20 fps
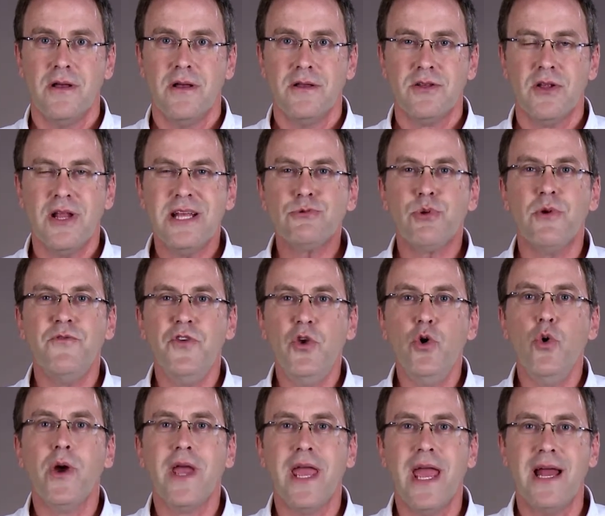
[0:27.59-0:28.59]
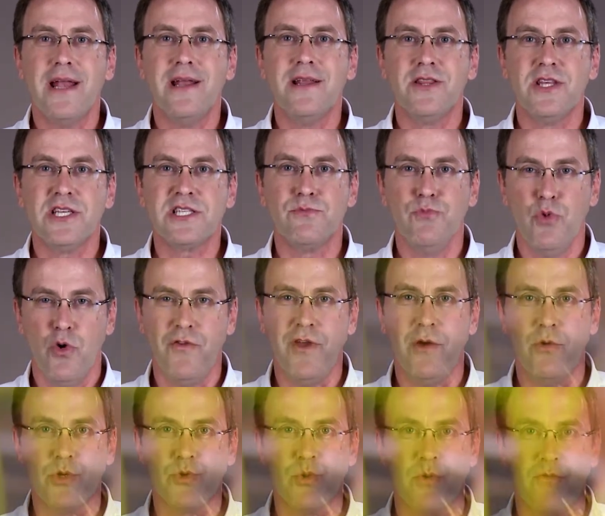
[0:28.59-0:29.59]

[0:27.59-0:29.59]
So let's review again this movie, which